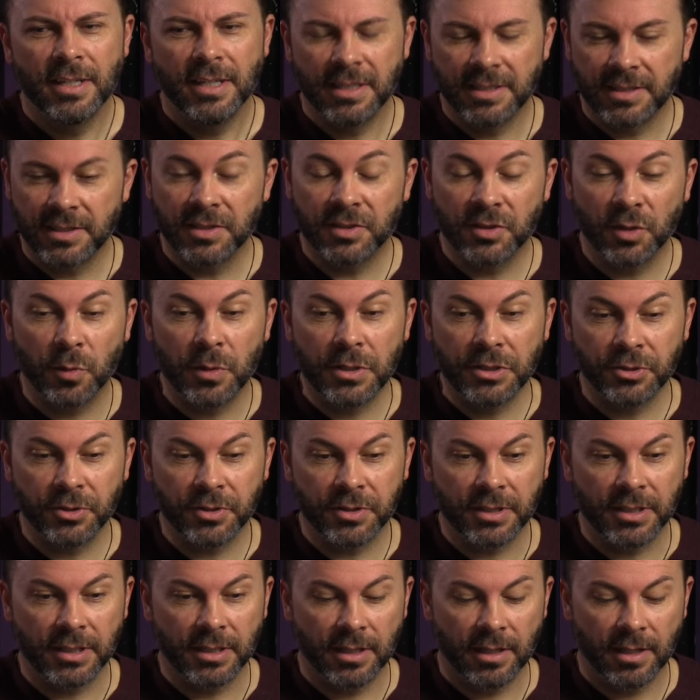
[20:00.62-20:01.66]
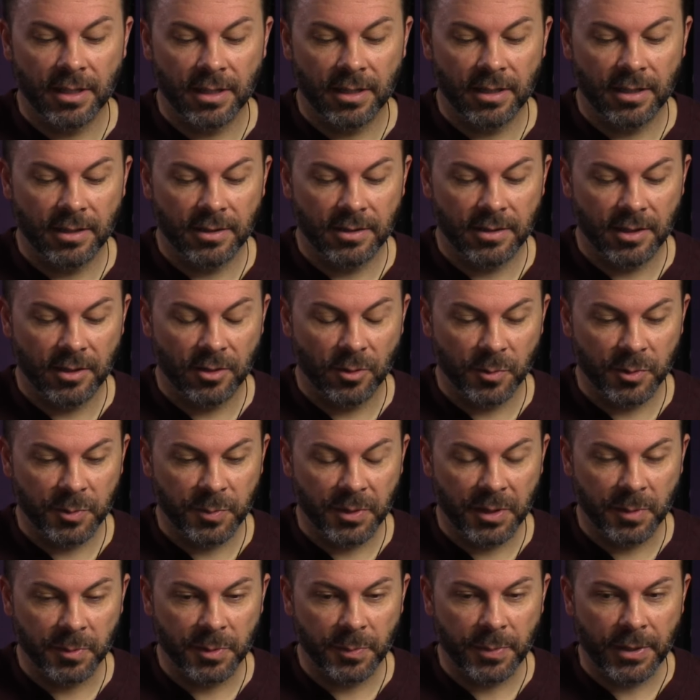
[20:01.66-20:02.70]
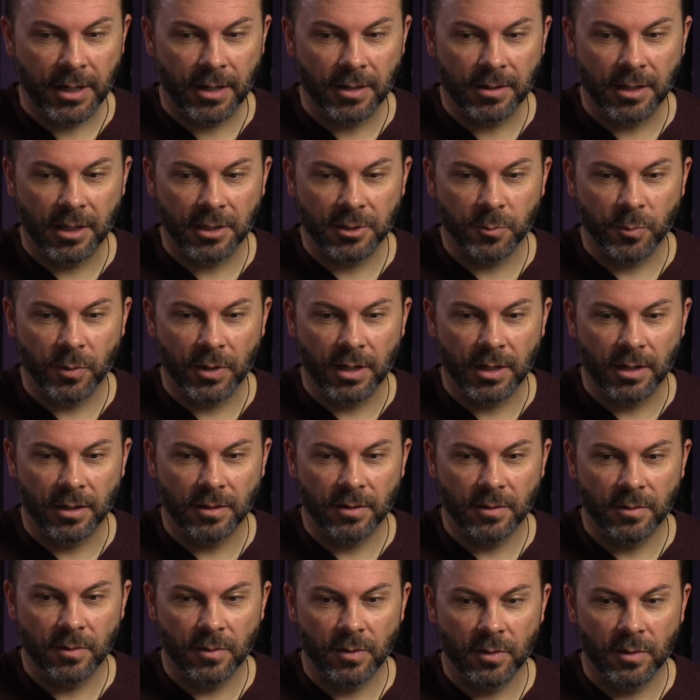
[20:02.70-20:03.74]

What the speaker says: it's so interesting. It almost becomes a paradox where